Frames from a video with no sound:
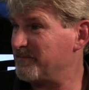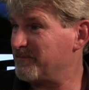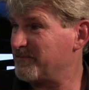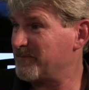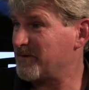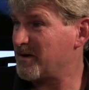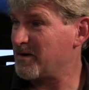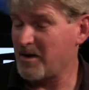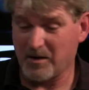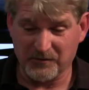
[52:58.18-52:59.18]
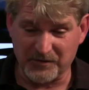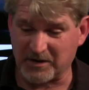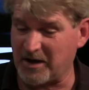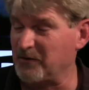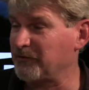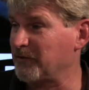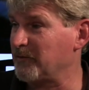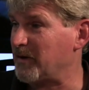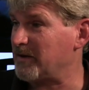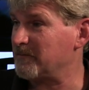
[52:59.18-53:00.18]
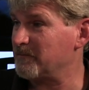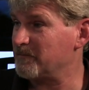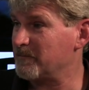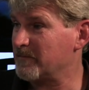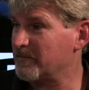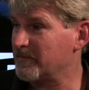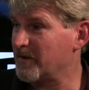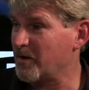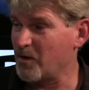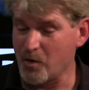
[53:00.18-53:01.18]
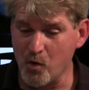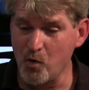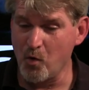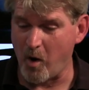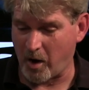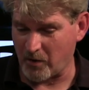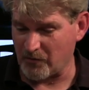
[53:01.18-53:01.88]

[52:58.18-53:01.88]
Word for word: okay decadal survey who are